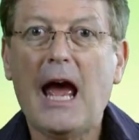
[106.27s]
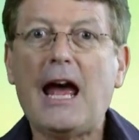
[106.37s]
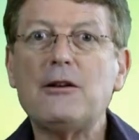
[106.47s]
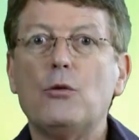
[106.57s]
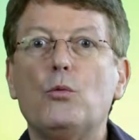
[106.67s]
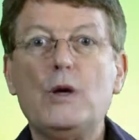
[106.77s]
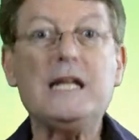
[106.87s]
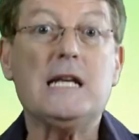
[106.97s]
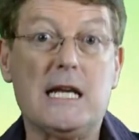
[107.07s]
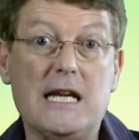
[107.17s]
and we
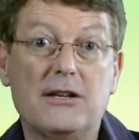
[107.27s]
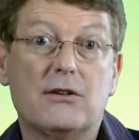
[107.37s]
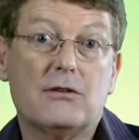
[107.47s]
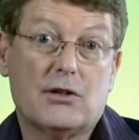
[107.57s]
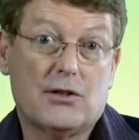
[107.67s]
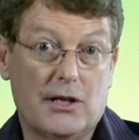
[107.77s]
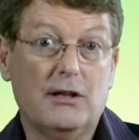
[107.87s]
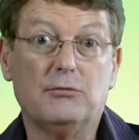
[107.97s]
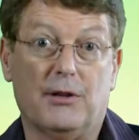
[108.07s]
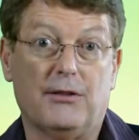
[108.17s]
need to
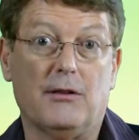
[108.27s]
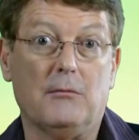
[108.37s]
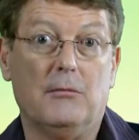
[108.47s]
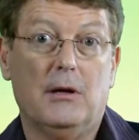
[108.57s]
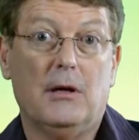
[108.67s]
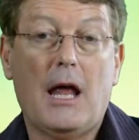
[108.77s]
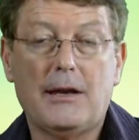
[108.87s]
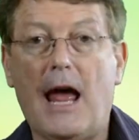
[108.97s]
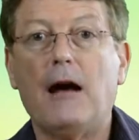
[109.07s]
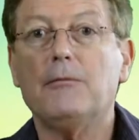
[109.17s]
deal with them.
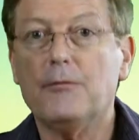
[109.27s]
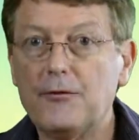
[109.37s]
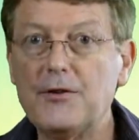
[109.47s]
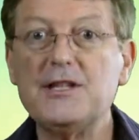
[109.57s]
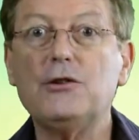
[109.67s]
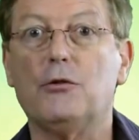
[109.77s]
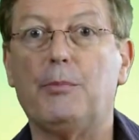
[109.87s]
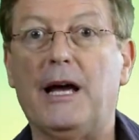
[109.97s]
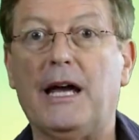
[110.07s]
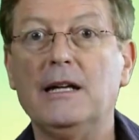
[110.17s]
Now, physical
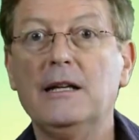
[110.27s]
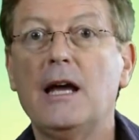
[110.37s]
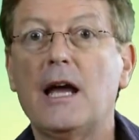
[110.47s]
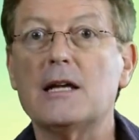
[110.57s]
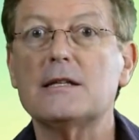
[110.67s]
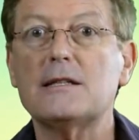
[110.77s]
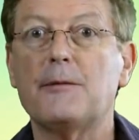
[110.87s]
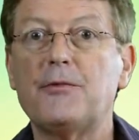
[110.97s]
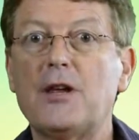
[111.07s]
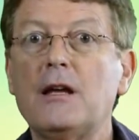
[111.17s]
pain is
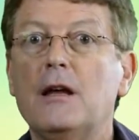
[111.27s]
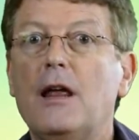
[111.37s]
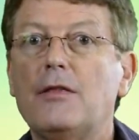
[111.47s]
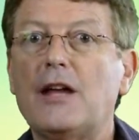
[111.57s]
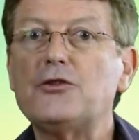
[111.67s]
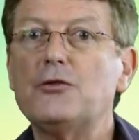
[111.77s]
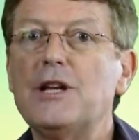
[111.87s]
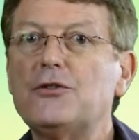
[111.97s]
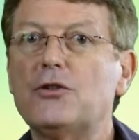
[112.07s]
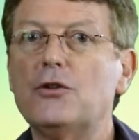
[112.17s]
something that you
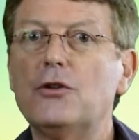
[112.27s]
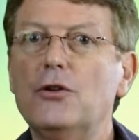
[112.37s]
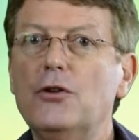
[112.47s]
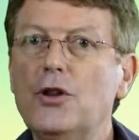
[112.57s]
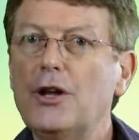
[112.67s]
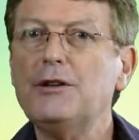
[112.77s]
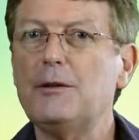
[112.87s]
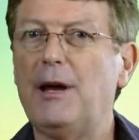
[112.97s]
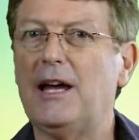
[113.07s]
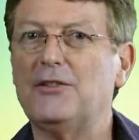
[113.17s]
need to not only
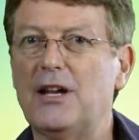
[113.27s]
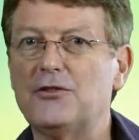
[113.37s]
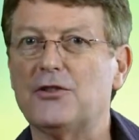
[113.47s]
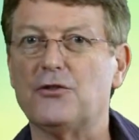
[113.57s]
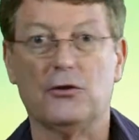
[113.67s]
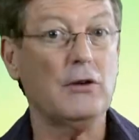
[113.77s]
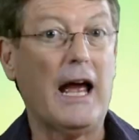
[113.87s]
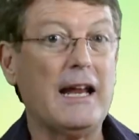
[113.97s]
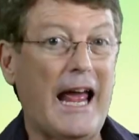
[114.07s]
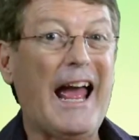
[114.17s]
pay attention to
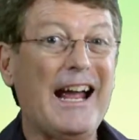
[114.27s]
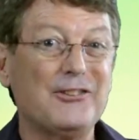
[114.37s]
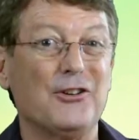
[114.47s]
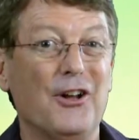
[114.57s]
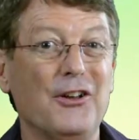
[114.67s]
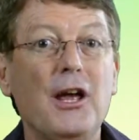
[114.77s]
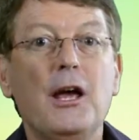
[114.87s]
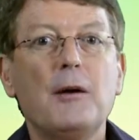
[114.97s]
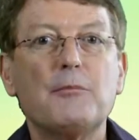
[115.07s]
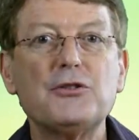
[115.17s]
and act on,
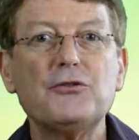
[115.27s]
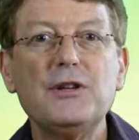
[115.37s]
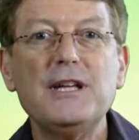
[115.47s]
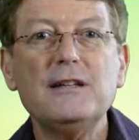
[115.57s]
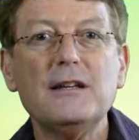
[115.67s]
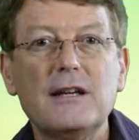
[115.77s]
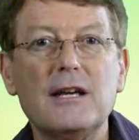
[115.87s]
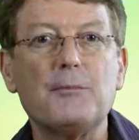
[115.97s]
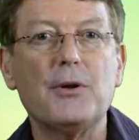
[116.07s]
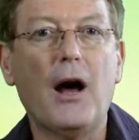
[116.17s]
but you need to
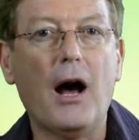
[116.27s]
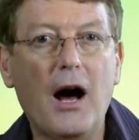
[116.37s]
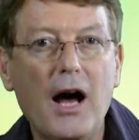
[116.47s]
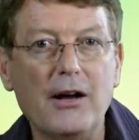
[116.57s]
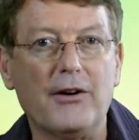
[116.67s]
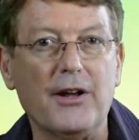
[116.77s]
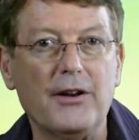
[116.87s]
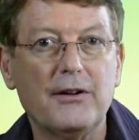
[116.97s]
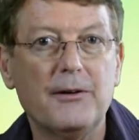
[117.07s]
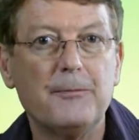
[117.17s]
keep an eye on it.
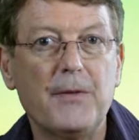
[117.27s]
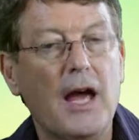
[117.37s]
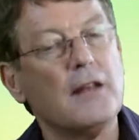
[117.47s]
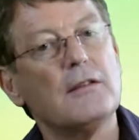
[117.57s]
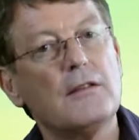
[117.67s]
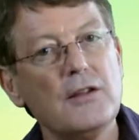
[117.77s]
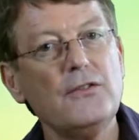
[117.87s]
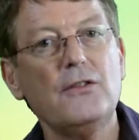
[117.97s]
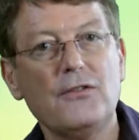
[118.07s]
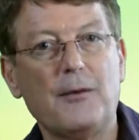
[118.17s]
And
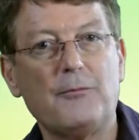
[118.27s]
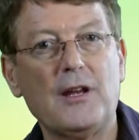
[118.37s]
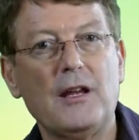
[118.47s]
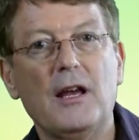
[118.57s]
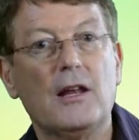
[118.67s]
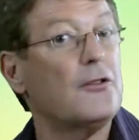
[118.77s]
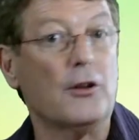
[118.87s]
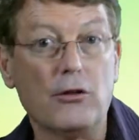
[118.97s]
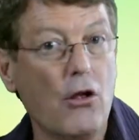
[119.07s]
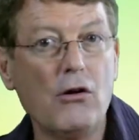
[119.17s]
this is something, it's a
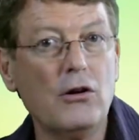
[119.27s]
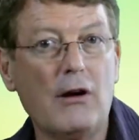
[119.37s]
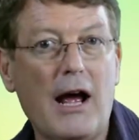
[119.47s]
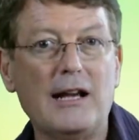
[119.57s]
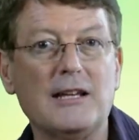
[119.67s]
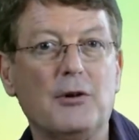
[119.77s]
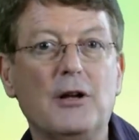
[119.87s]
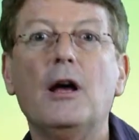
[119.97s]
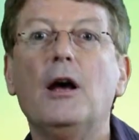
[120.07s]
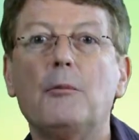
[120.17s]
longer
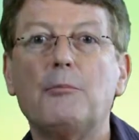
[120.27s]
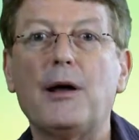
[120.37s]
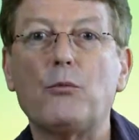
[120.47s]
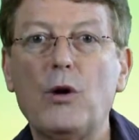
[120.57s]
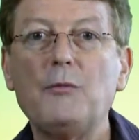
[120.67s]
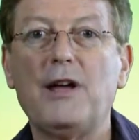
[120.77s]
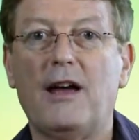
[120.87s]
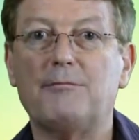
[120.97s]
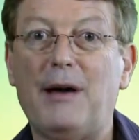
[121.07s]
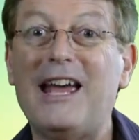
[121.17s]
argument, but when we
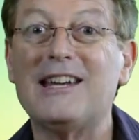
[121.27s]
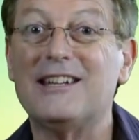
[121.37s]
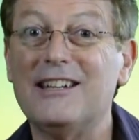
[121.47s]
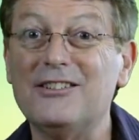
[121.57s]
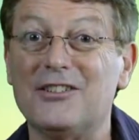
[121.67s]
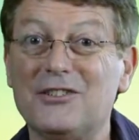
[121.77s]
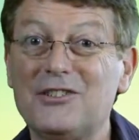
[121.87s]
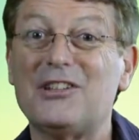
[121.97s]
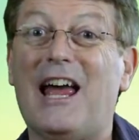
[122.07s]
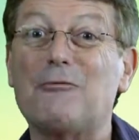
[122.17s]
have
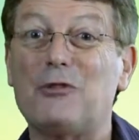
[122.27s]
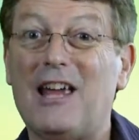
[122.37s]
painkillers and we